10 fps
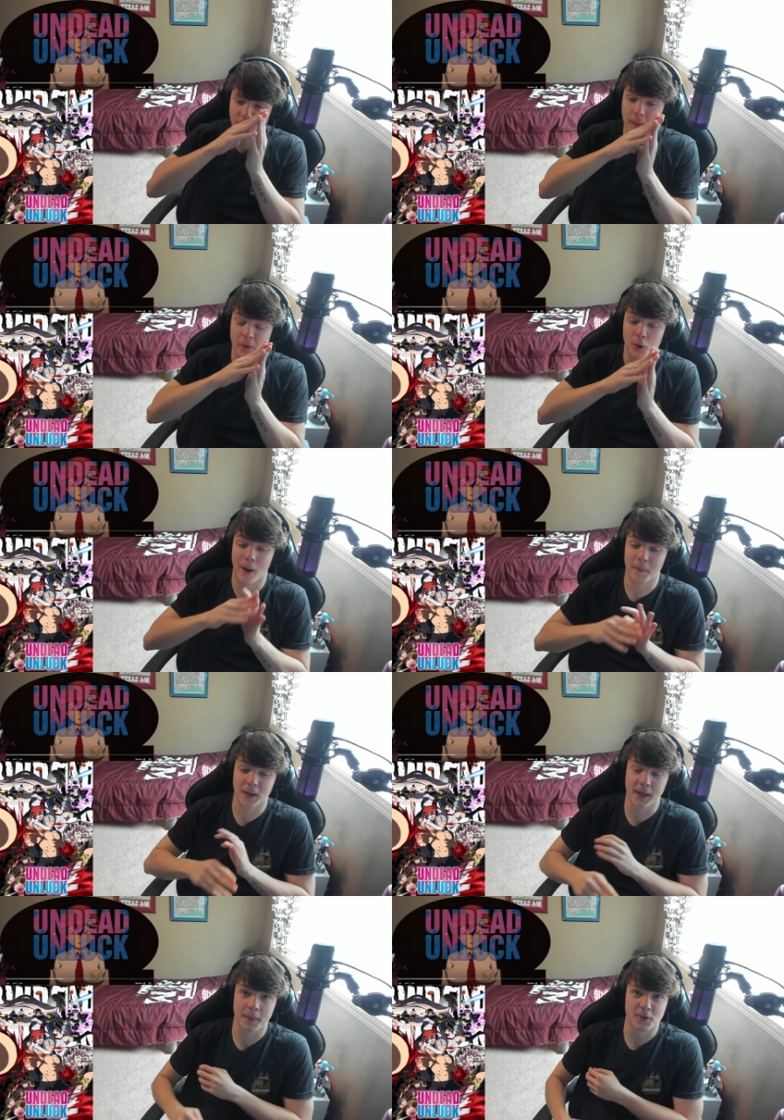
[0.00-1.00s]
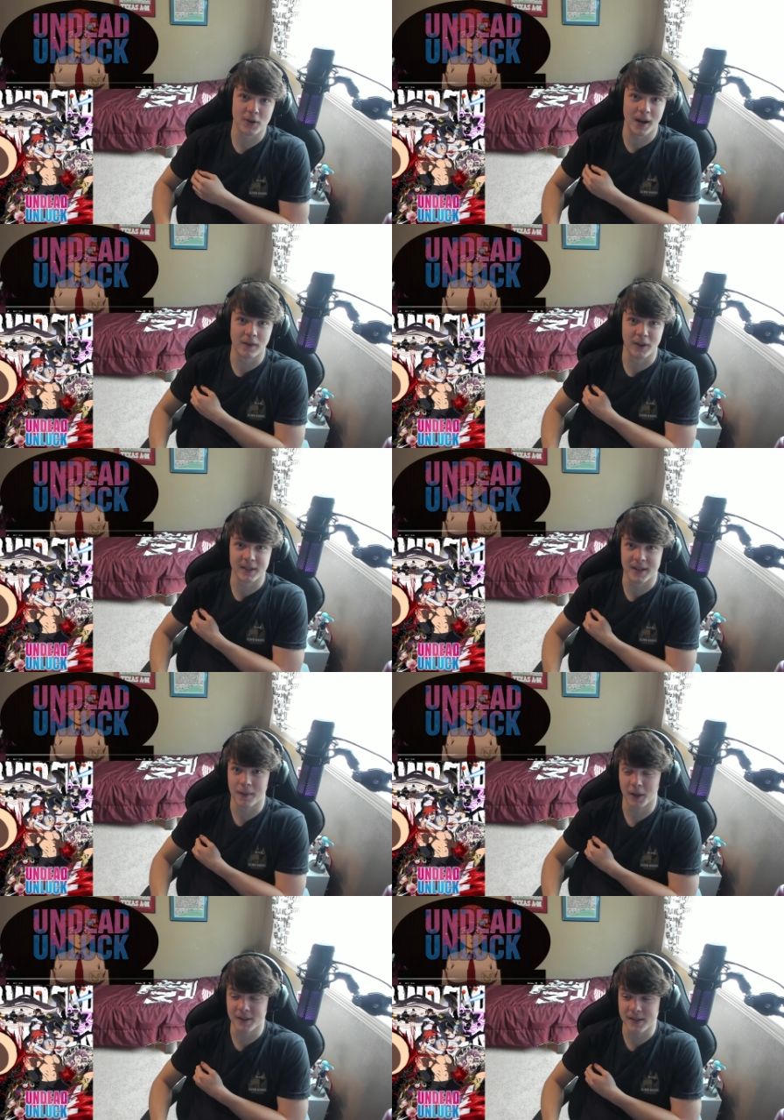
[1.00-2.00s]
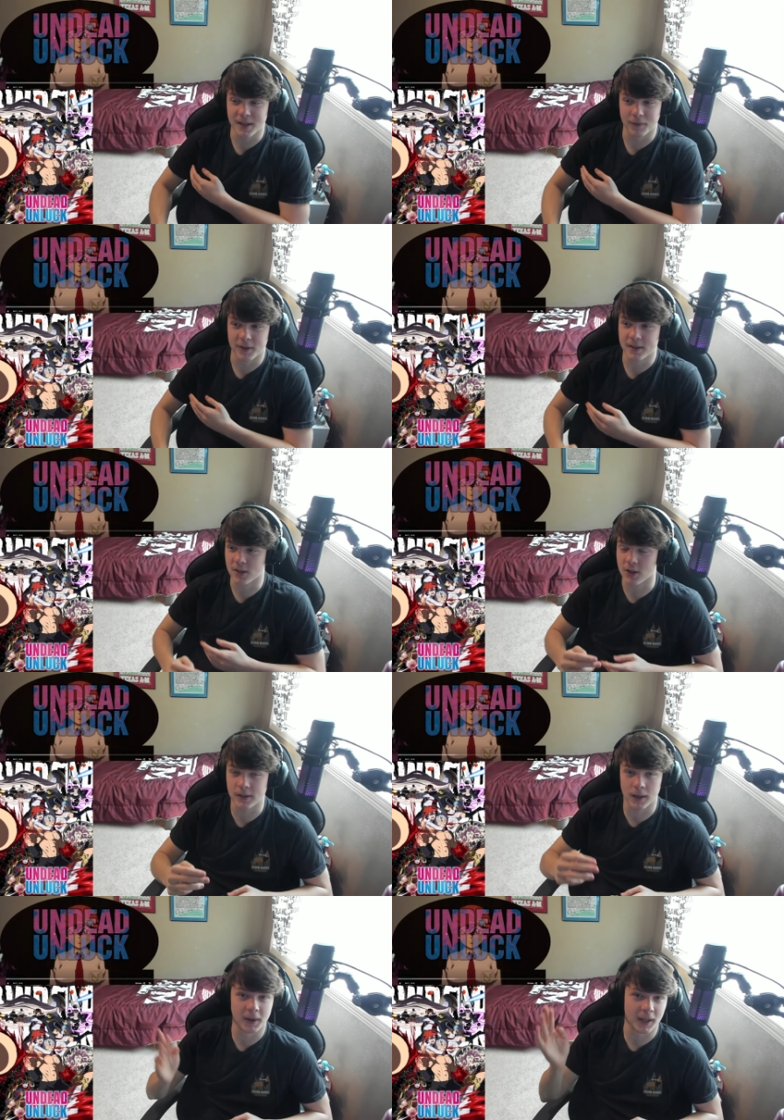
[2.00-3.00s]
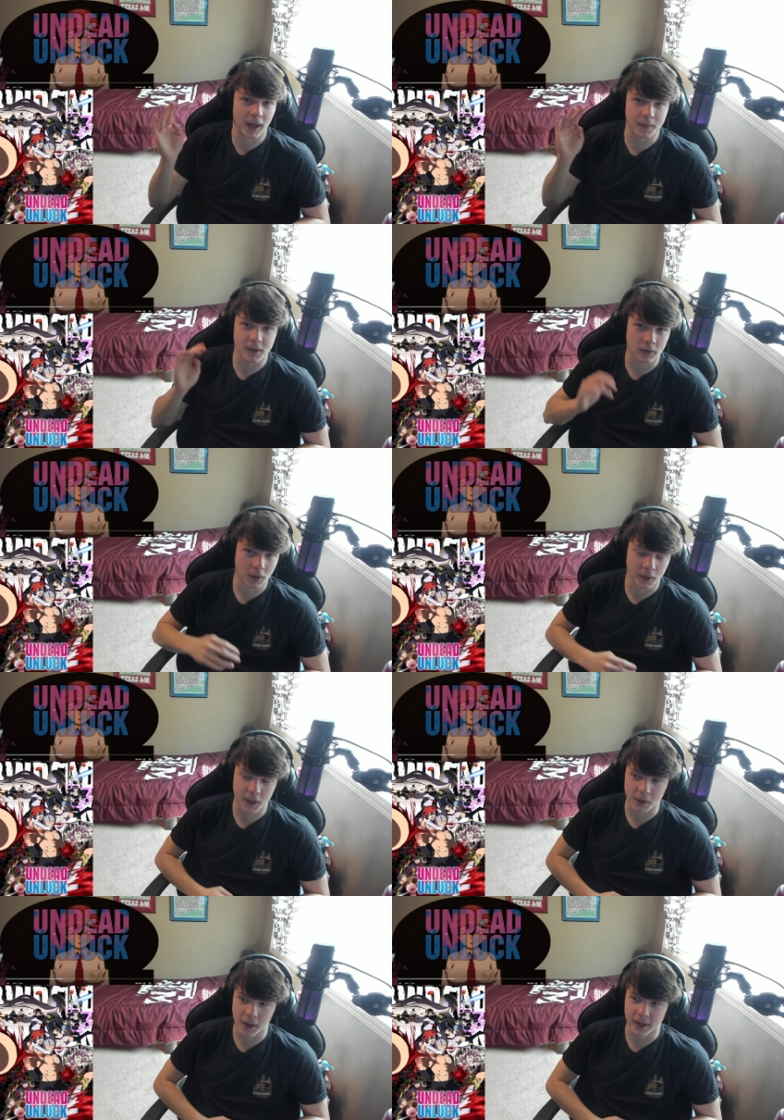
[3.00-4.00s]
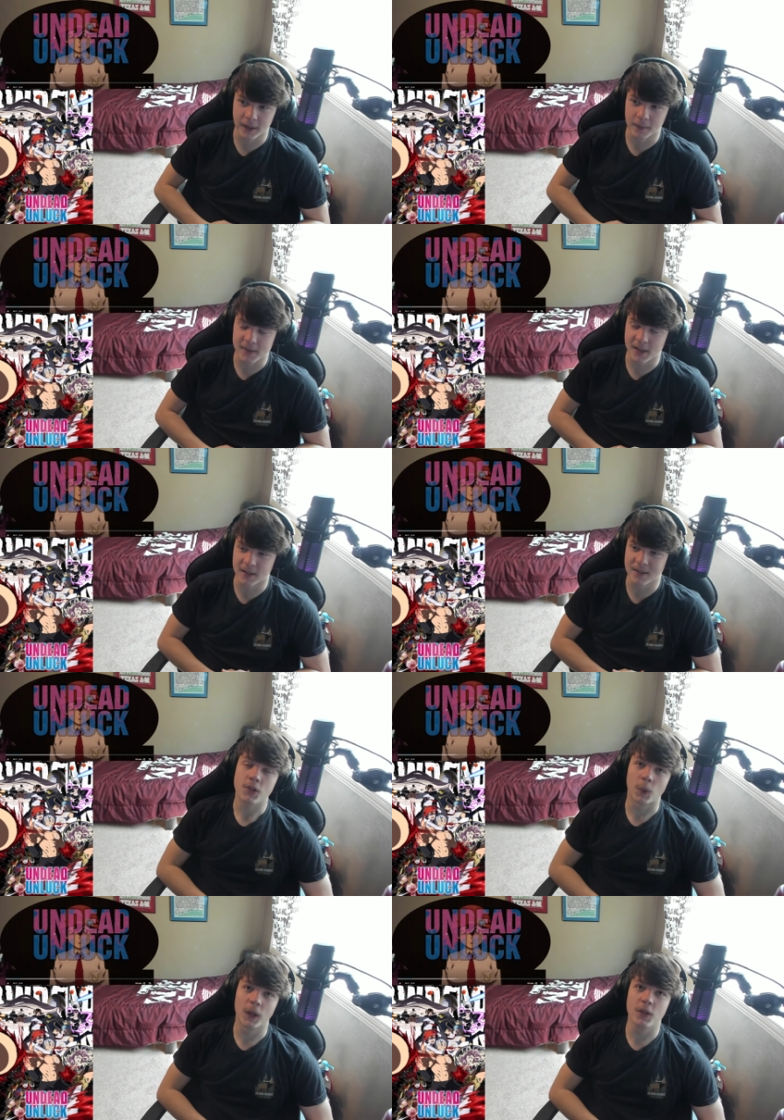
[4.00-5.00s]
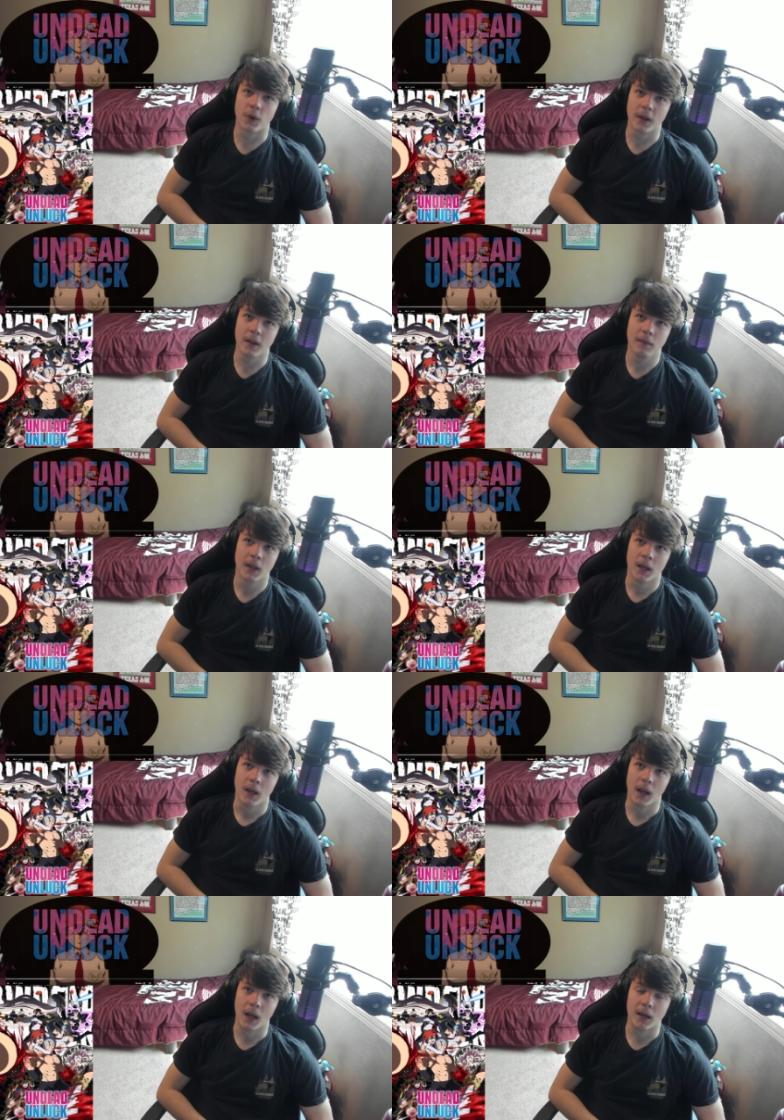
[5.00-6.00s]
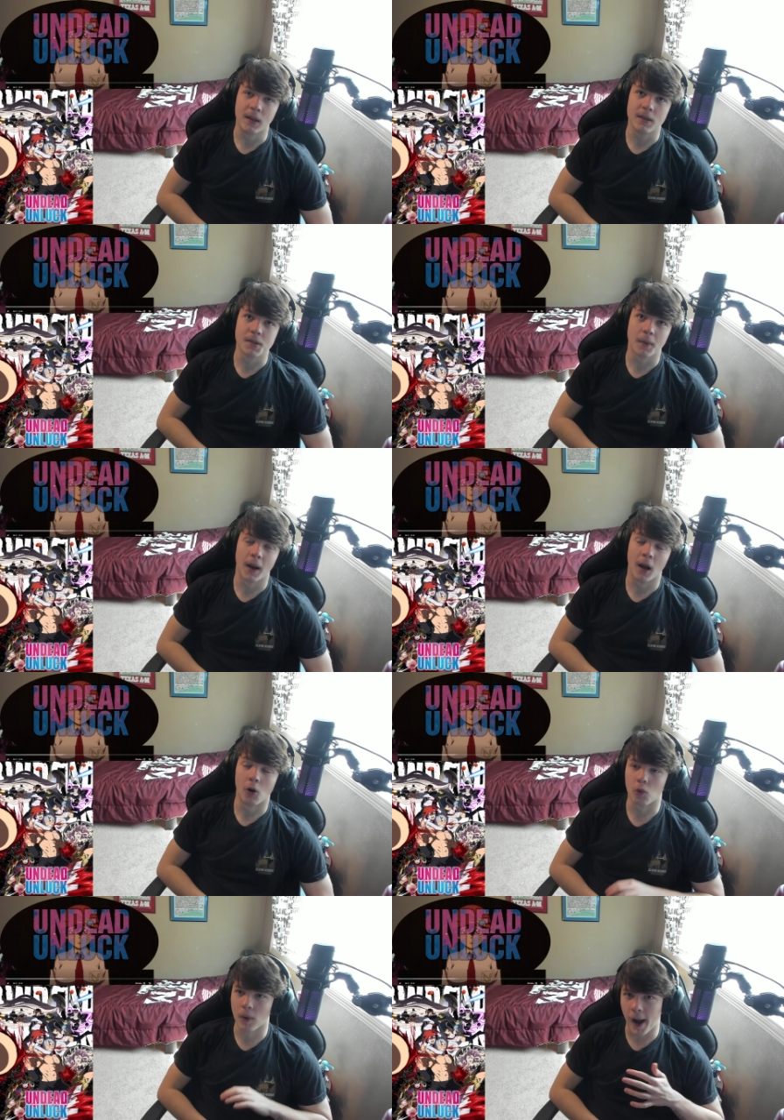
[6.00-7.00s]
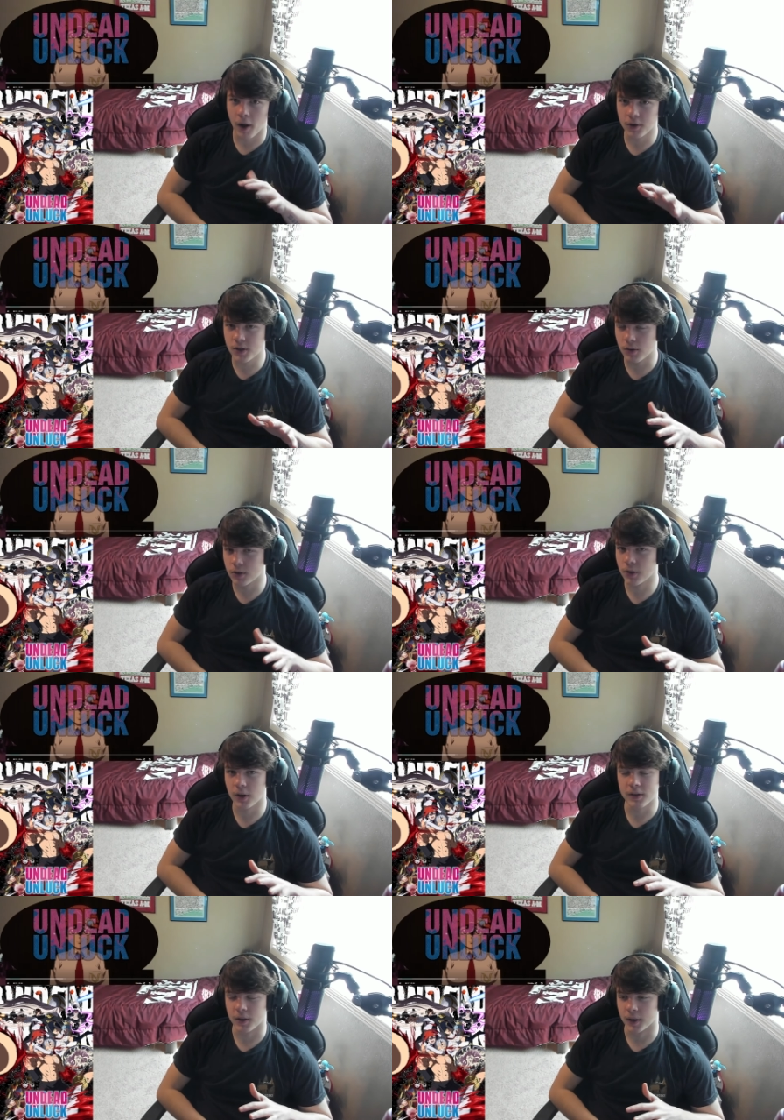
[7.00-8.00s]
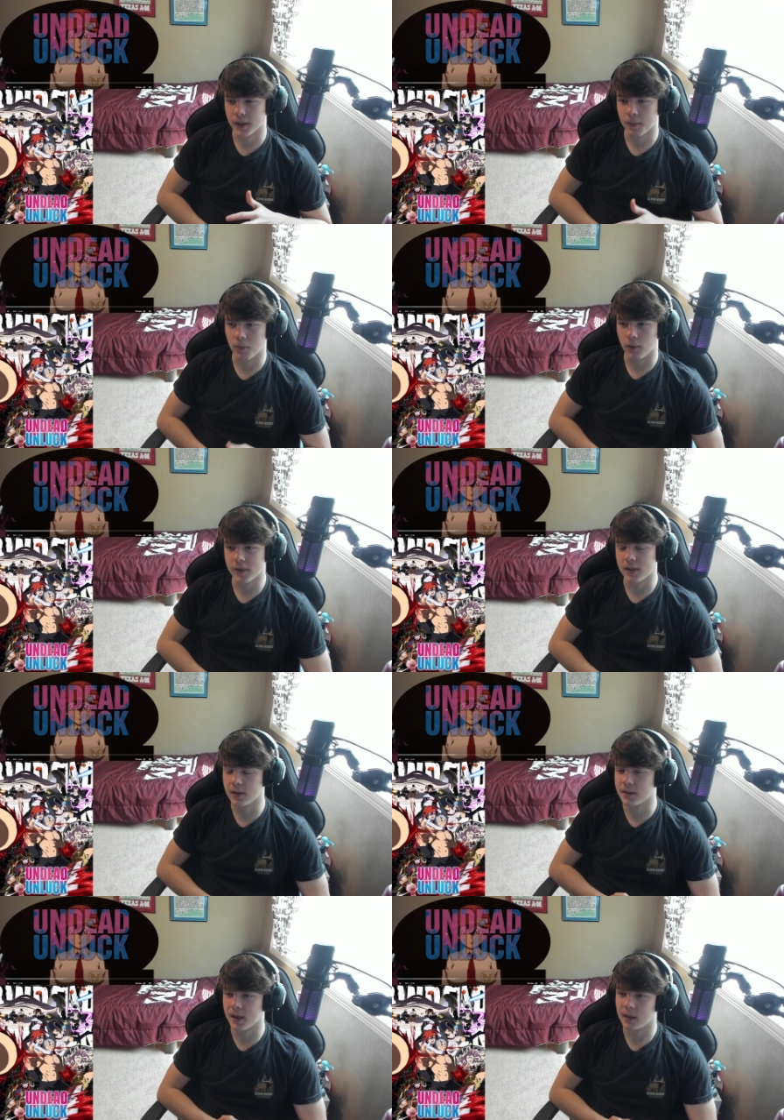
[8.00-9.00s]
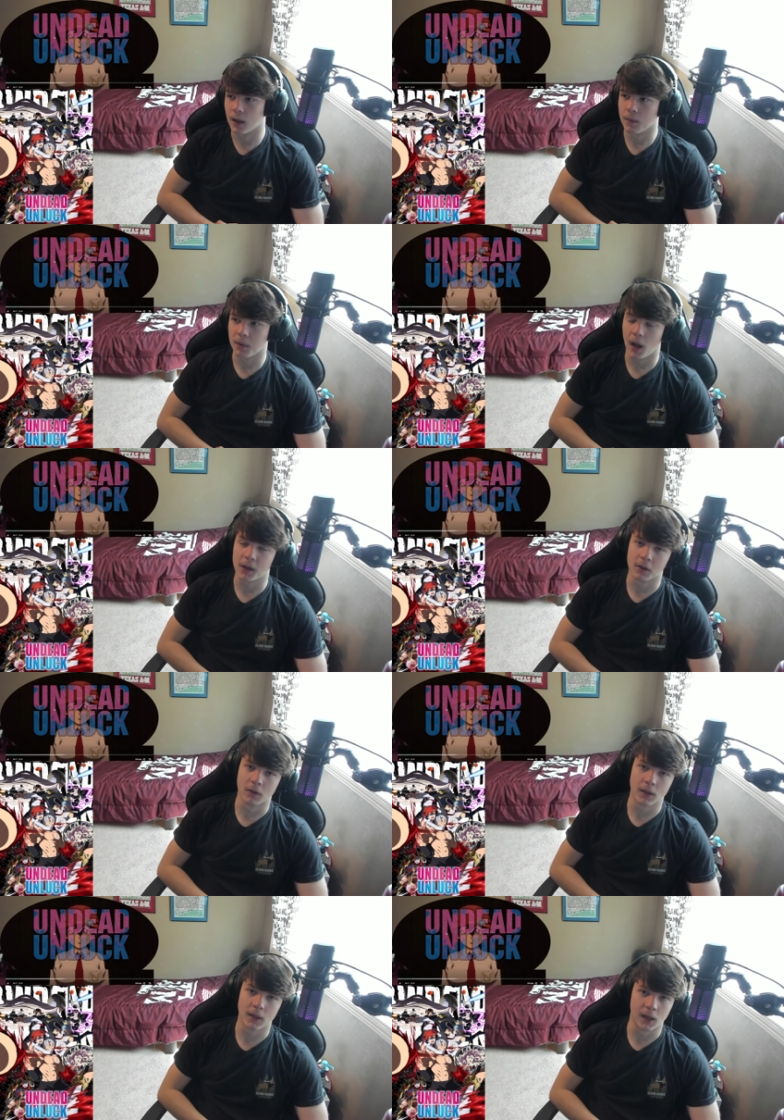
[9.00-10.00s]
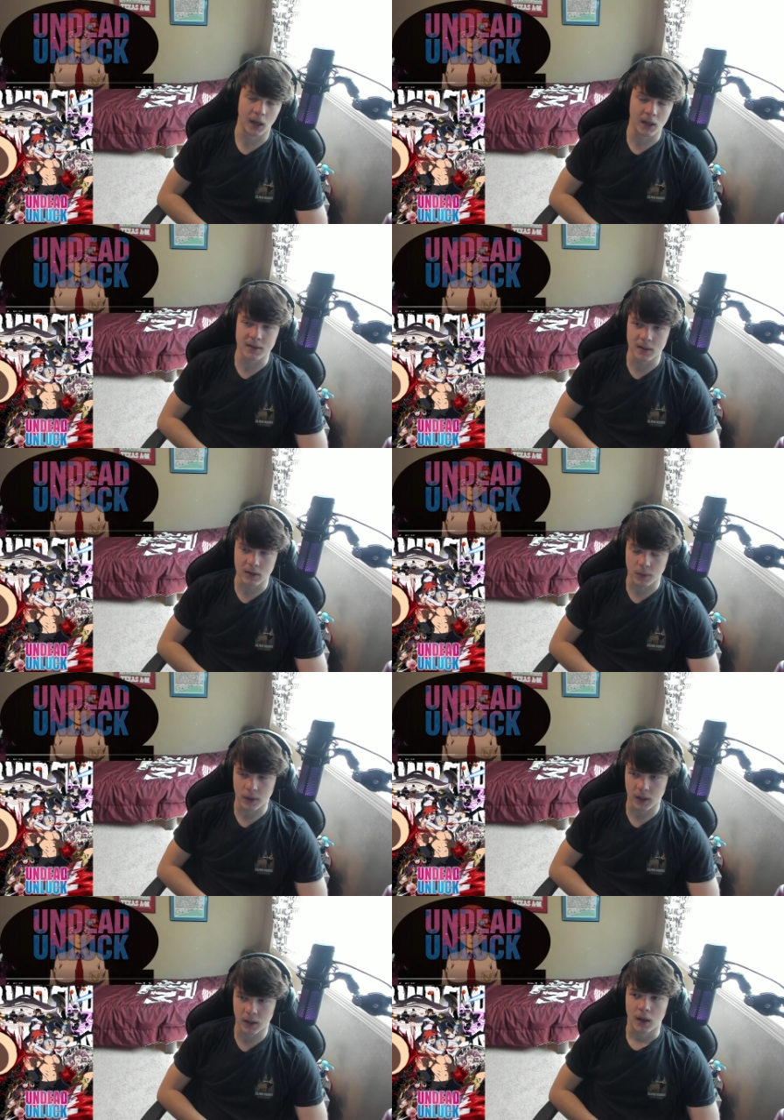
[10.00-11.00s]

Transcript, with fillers: people who haven't been keeping track of like timelines and stuff. Cause this shit's gonna make absolutely no goddamn sense. Twenty twenty. And he's ar- around 200 years old at that point, so you take that back, you're looking at 1820.